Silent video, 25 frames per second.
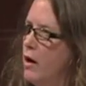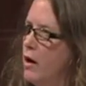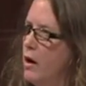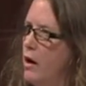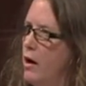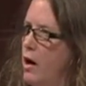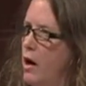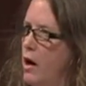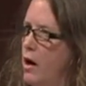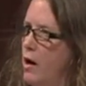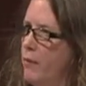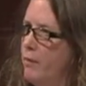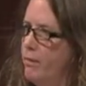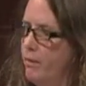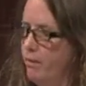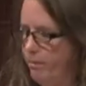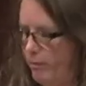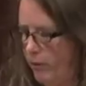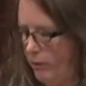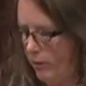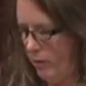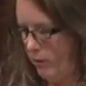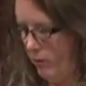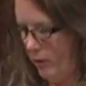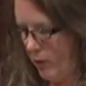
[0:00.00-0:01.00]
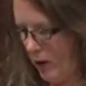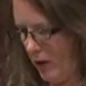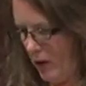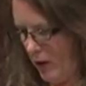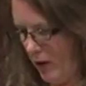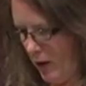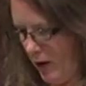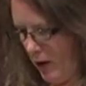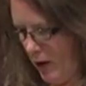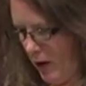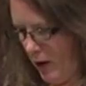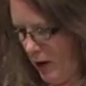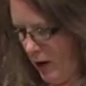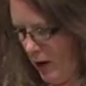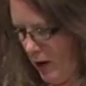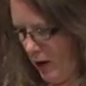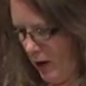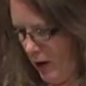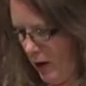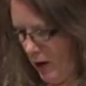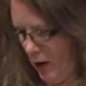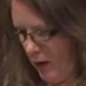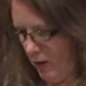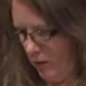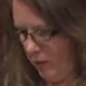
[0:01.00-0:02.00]

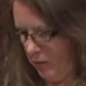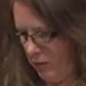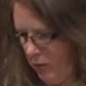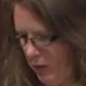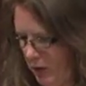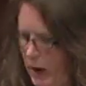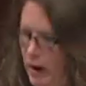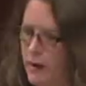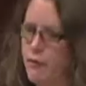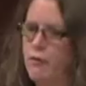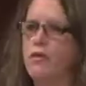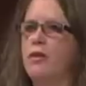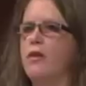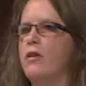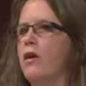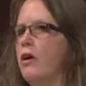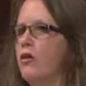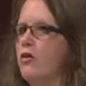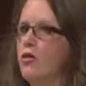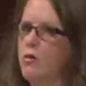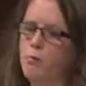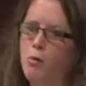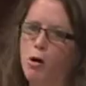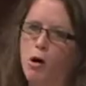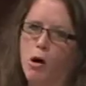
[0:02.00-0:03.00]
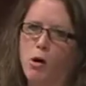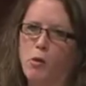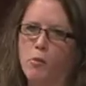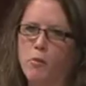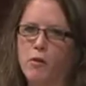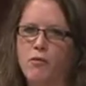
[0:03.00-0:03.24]
a kind of seduction poem.